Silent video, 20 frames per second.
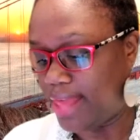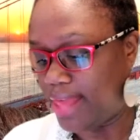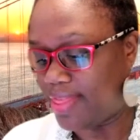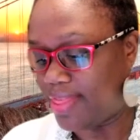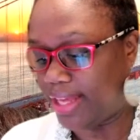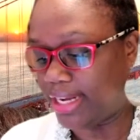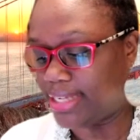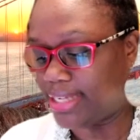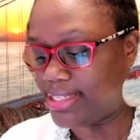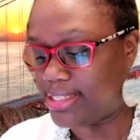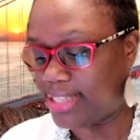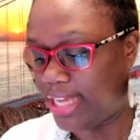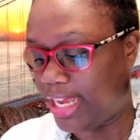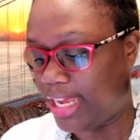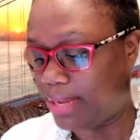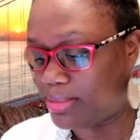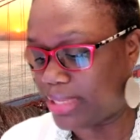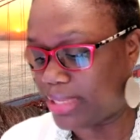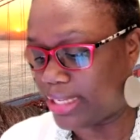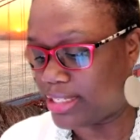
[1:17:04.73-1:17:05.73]
that it
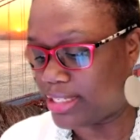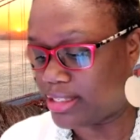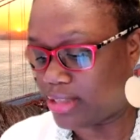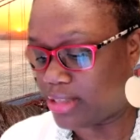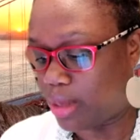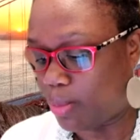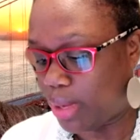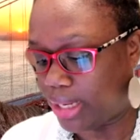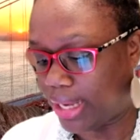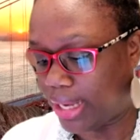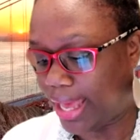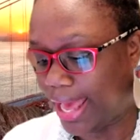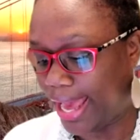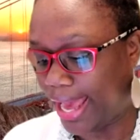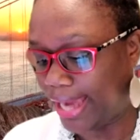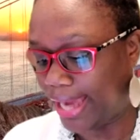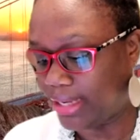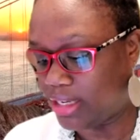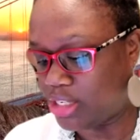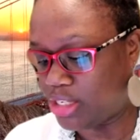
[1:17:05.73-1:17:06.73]
seems that someone
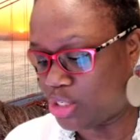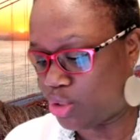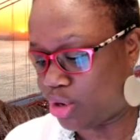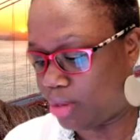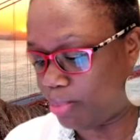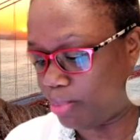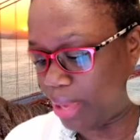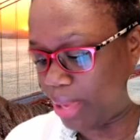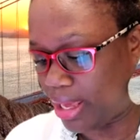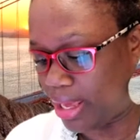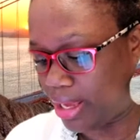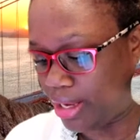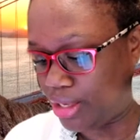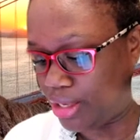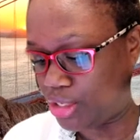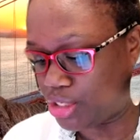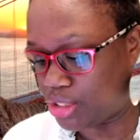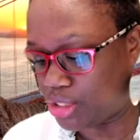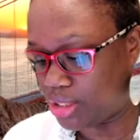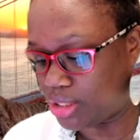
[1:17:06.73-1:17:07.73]
hacked into her
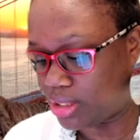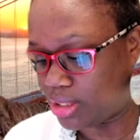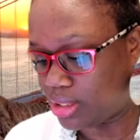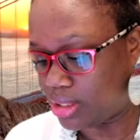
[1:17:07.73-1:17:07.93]
page,